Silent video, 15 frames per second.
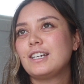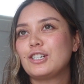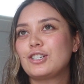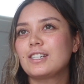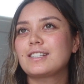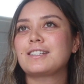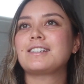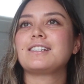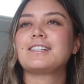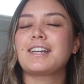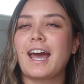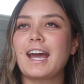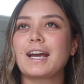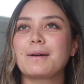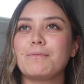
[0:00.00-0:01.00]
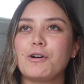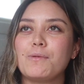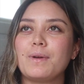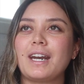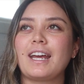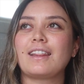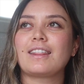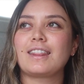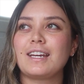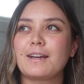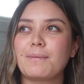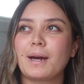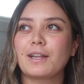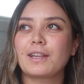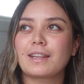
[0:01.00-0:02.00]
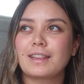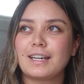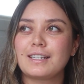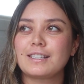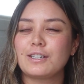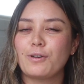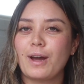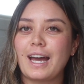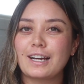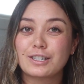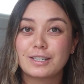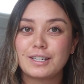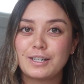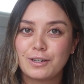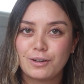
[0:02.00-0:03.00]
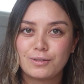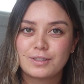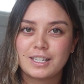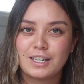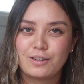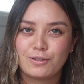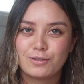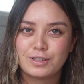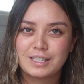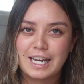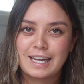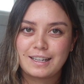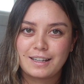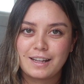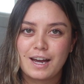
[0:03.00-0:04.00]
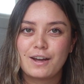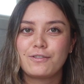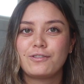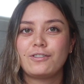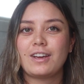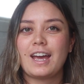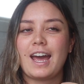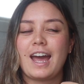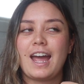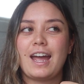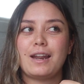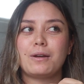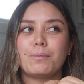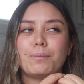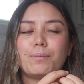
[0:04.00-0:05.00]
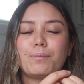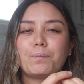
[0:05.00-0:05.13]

just take a moment and think about the things that you actually use in your daily life and